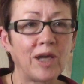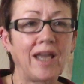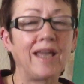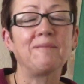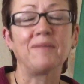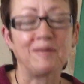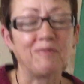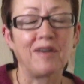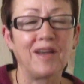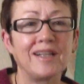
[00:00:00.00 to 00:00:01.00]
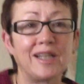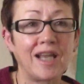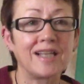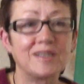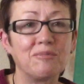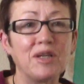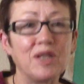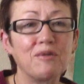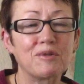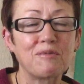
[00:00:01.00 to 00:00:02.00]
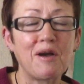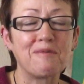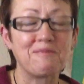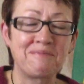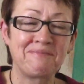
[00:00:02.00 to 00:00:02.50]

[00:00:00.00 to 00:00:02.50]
Okay, that's fine. Nice to meet you as well.